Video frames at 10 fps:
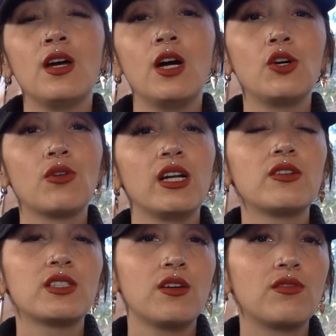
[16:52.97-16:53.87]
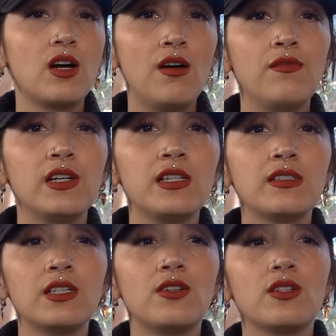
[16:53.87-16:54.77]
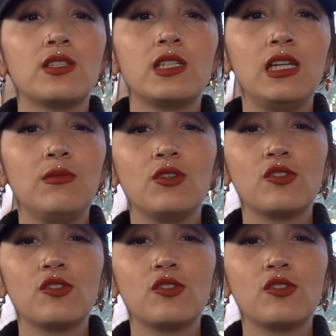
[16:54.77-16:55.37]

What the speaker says: a greater self-confidence and your esteem.